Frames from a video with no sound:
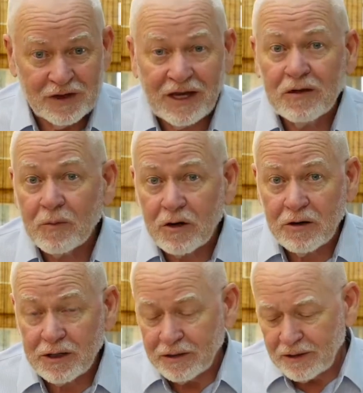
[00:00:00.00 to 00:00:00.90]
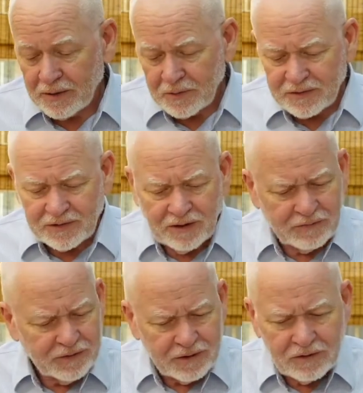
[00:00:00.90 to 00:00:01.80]
hate America type of
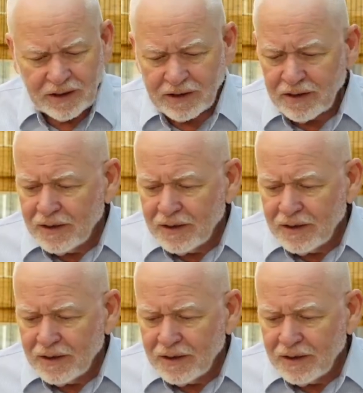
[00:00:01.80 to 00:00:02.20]
stuff, like,